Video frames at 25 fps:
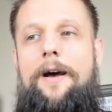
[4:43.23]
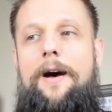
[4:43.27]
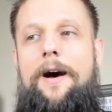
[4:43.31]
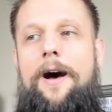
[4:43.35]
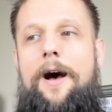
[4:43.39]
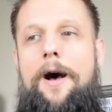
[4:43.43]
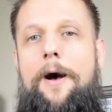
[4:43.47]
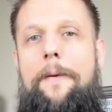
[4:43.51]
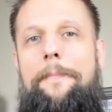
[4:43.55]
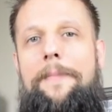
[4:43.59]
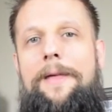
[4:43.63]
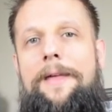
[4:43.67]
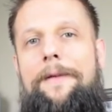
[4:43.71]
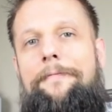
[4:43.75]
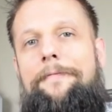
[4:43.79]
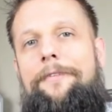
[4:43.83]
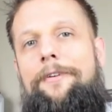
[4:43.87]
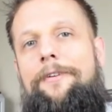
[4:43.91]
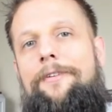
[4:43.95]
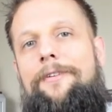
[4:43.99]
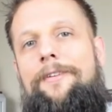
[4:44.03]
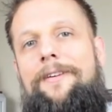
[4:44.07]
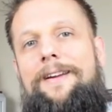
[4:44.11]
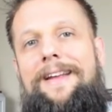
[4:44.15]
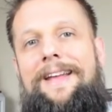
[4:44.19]
Um, if
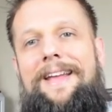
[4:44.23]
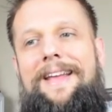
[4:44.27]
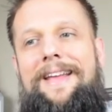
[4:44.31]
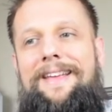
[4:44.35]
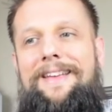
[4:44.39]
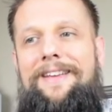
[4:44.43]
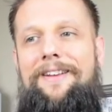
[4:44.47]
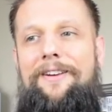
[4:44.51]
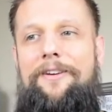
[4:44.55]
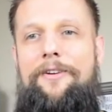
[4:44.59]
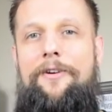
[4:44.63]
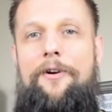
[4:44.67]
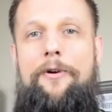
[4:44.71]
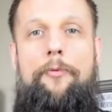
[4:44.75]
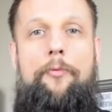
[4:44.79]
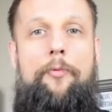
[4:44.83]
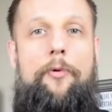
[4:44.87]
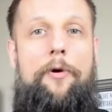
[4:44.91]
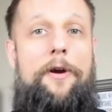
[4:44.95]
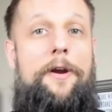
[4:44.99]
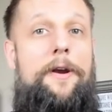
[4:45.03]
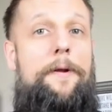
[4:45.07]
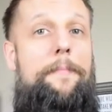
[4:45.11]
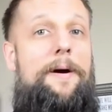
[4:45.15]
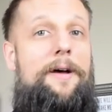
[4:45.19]
you're, you know,
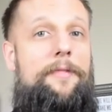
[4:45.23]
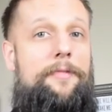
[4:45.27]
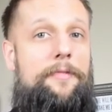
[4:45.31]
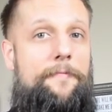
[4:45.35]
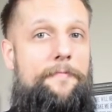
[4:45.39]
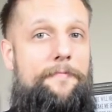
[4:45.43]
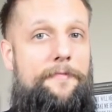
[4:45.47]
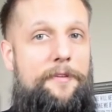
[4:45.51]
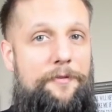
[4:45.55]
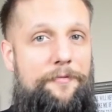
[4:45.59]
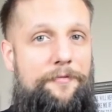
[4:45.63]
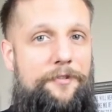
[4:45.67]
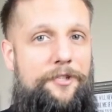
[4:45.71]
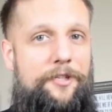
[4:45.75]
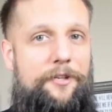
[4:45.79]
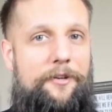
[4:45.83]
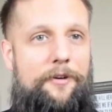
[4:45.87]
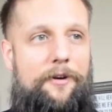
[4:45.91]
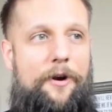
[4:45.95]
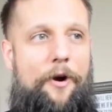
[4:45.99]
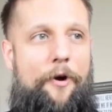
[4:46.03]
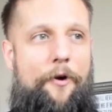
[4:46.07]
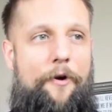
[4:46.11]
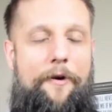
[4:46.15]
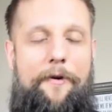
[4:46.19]
worried about the
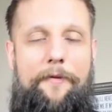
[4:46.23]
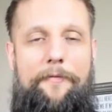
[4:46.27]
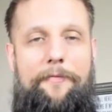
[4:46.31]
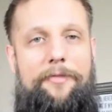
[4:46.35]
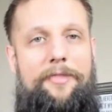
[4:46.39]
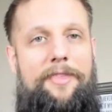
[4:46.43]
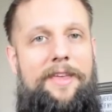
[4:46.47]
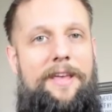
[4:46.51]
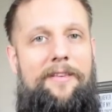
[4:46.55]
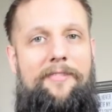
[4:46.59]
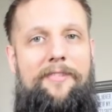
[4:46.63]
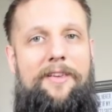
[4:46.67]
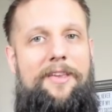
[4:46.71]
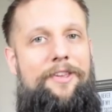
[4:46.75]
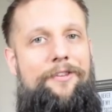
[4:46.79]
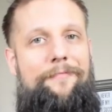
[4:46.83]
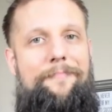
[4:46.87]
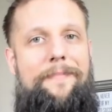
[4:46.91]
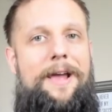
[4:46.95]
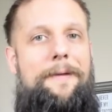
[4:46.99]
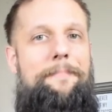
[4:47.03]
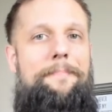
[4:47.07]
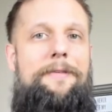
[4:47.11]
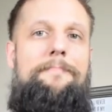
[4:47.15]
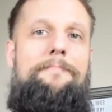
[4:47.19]
future or things that you
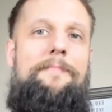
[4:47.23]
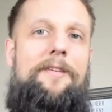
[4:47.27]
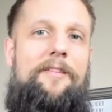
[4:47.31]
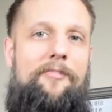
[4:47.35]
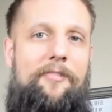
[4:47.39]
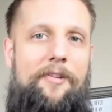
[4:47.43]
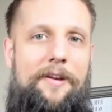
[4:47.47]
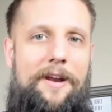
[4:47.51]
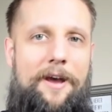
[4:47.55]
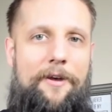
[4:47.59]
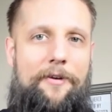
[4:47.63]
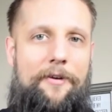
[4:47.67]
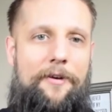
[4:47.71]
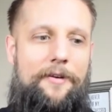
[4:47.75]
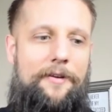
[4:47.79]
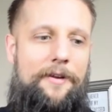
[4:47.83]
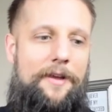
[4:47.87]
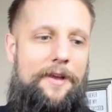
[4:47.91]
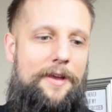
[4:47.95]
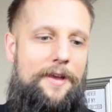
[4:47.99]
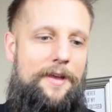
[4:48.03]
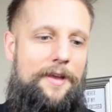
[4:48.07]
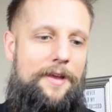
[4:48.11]
might be missing out on,